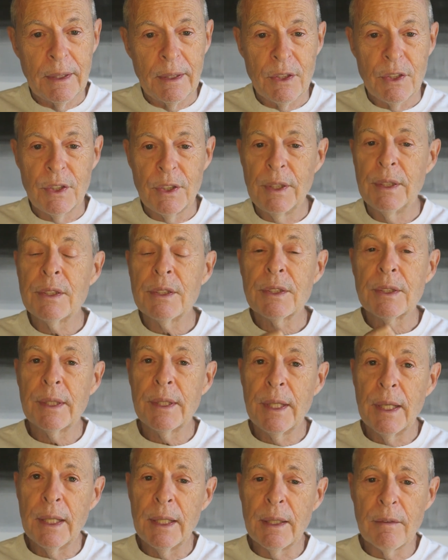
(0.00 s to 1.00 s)
She is
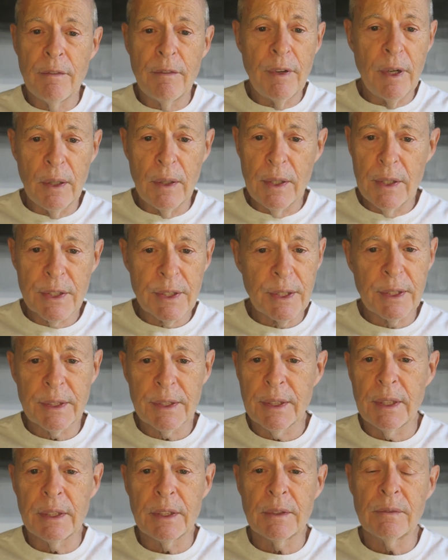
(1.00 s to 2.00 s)
today a very
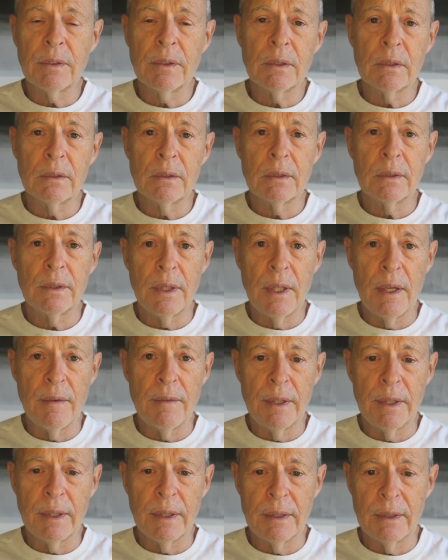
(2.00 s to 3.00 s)
successful,
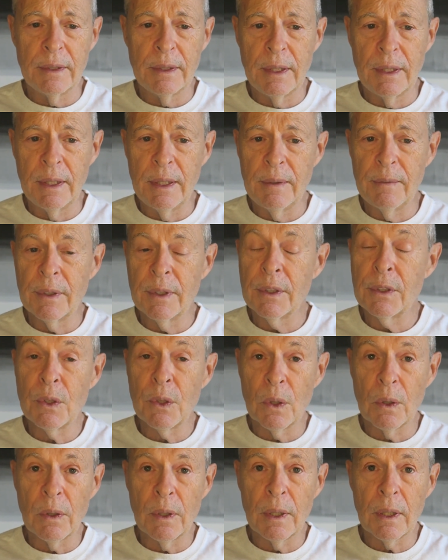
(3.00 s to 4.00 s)
loving, and even
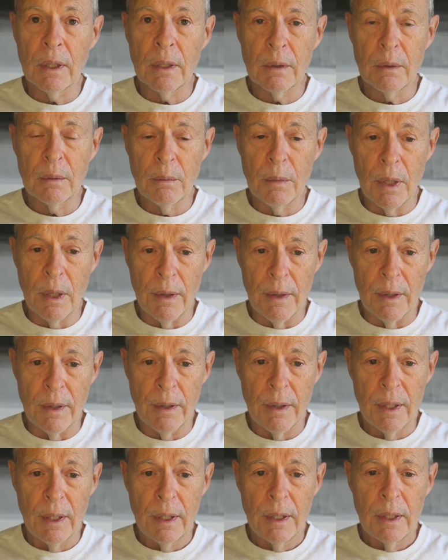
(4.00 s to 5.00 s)
adoring mother.
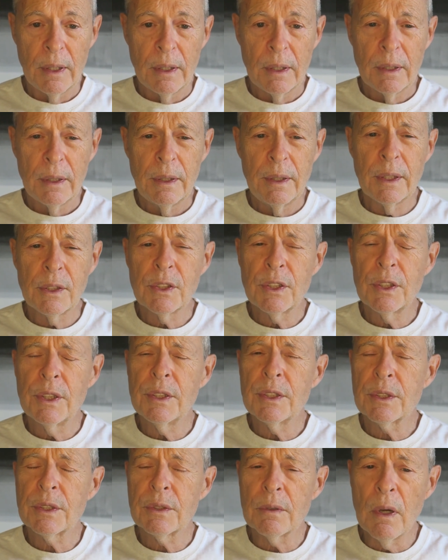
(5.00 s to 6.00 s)
Yet she
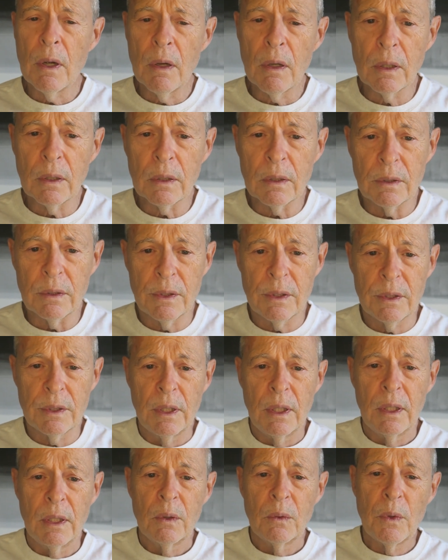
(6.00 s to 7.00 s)
struggles
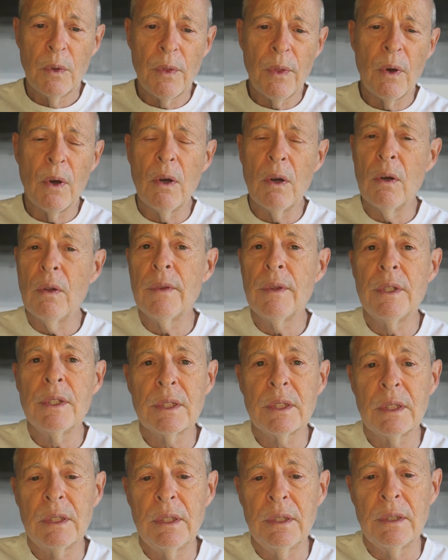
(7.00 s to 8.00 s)
with all
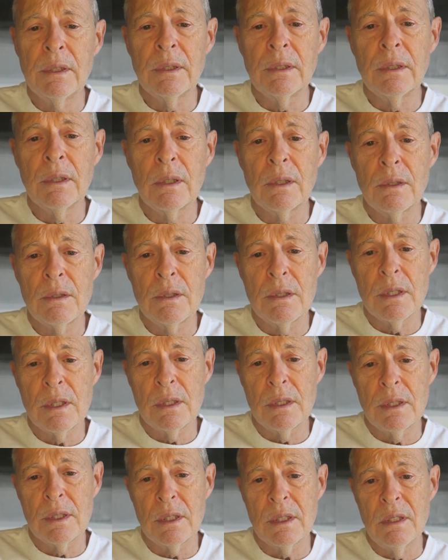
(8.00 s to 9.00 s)
this inner hurt
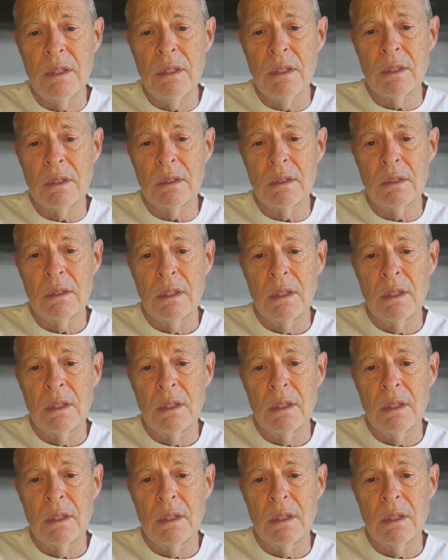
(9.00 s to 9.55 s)
still.